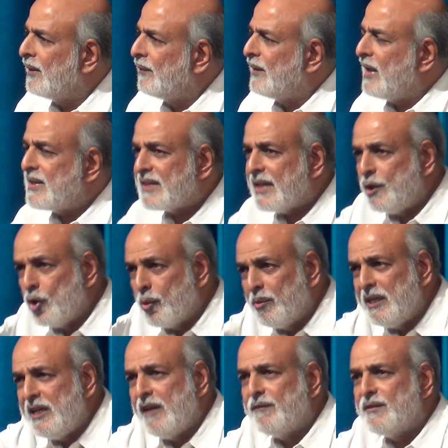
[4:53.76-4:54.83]
They say, you
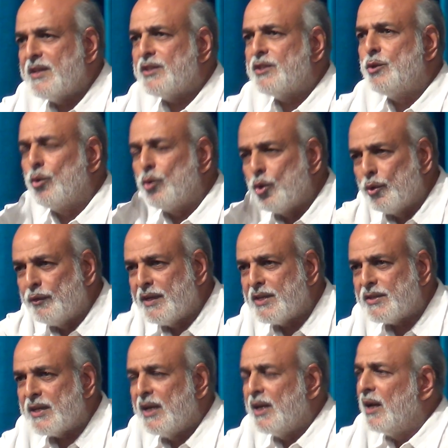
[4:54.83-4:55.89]
believe this, you do
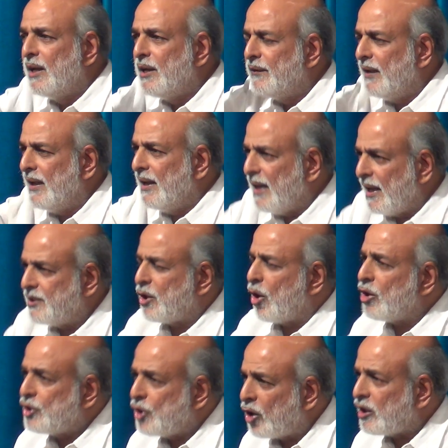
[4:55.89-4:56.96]
this,
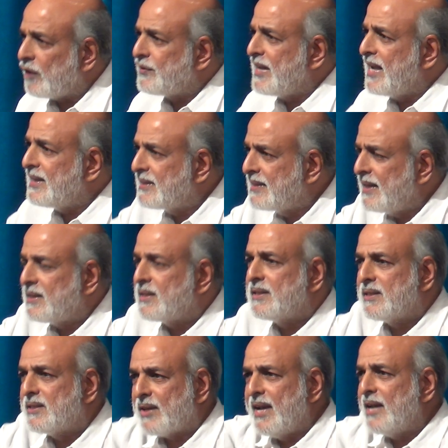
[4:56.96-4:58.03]
short of saying sit
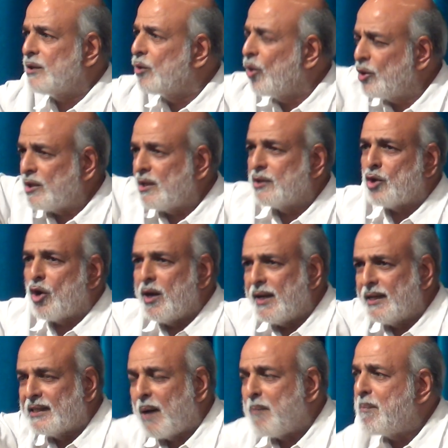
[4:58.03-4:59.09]
straight, go to the
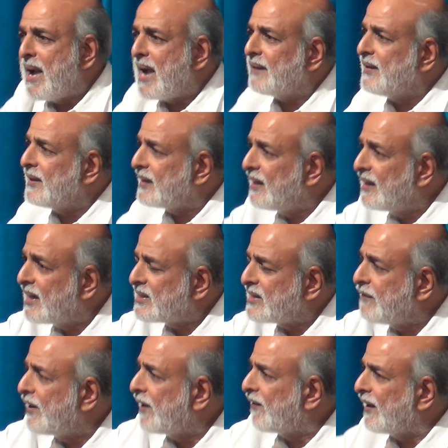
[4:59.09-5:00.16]
toilet, come back, they're telling us
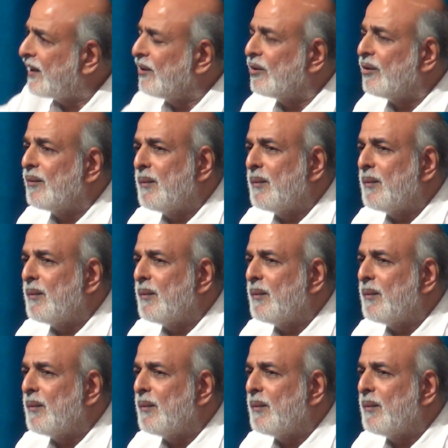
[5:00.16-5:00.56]
everything. You know?